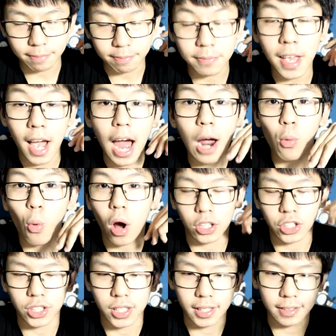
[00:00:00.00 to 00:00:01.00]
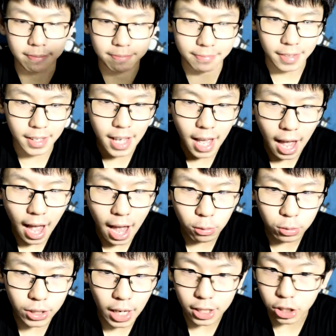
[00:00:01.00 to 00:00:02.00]
Yeah, I watched it. Yeah, I
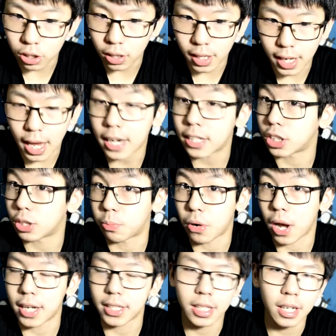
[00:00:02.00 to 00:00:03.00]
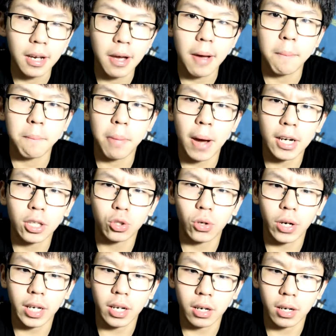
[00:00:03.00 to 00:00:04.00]
was actually kind of surprised.
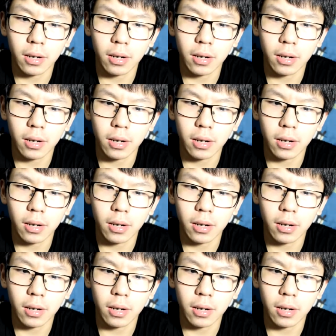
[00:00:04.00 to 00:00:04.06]
Patrick.